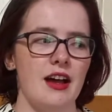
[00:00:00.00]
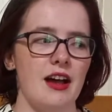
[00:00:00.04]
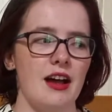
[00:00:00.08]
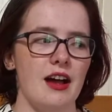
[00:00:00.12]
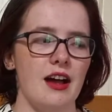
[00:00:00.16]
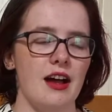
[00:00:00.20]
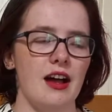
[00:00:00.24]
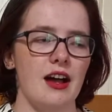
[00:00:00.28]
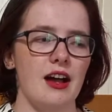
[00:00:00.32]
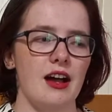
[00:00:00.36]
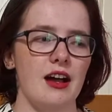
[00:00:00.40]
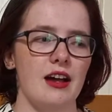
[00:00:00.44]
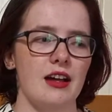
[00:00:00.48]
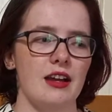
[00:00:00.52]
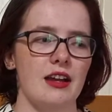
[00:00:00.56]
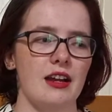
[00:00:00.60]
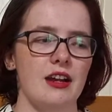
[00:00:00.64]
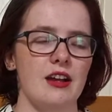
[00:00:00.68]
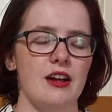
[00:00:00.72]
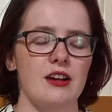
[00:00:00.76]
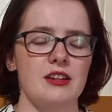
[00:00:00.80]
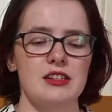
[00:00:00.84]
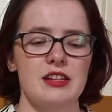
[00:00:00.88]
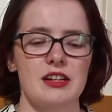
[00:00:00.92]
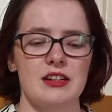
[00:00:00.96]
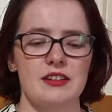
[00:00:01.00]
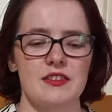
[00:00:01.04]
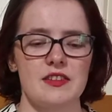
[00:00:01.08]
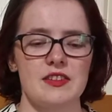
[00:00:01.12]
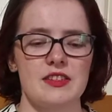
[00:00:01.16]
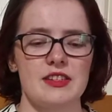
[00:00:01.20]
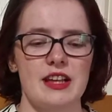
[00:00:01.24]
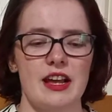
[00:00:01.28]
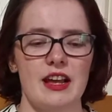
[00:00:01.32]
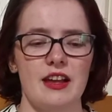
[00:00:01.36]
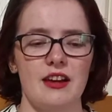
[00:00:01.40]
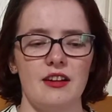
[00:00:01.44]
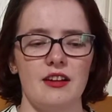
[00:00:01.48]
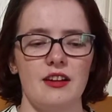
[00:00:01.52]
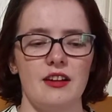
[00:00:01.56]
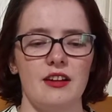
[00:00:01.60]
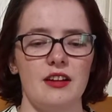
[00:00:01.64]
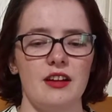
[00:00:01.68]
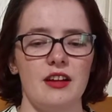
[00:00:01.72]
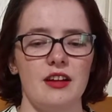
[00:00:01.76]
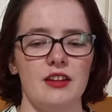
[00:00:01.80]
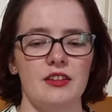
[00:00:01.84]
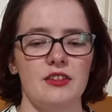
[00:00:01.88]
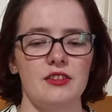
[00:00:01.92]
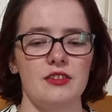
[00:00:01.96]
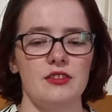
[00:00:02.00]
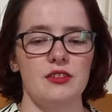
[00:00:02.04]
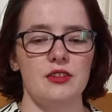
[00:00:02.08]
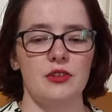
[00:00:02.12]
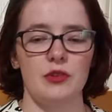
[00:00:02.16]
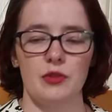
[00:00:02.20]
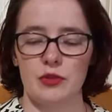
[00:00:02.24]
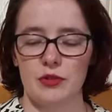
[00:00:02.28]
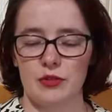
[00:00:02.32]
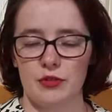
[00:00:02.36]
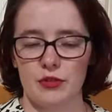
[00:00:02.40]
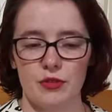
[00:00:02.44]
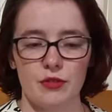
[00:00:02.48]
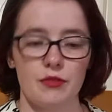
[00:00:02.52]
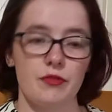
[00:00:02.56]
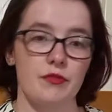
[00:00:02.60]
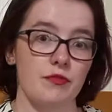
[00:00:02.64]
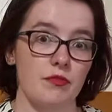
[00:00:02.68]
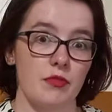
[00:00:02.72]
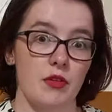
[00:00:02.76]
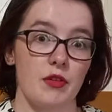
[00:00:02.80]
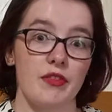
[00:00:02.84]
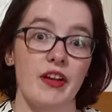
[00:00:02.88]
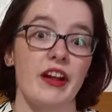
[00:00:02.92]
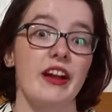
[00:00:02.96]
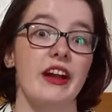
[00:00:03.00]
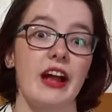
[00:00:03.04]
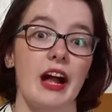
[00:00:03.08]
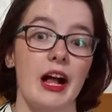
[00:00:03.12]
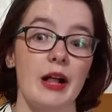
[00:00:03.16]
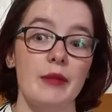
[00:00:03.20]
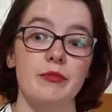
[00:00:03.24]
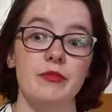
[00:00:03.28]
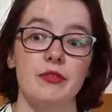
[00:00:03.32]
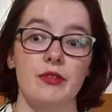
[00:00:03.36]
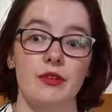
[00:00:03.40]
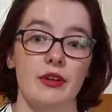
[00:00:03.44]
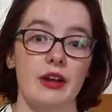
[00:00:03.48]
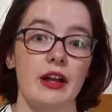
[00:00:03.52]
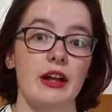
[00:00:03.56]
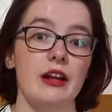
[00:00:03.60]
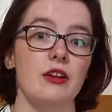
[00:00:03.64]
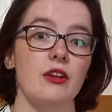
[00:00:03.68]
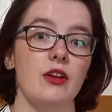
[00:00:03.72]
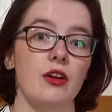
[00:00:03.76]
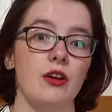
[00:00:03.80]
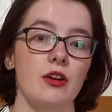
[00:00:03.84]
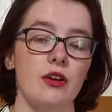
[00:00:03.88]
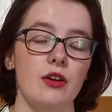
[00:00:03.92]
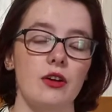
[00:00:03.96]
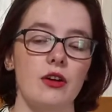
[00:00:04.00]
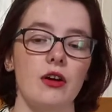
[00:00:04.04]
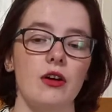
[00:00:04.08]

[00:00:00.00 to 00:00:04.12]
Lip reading: And I contact the seller, and they're very helpful. They're like, look,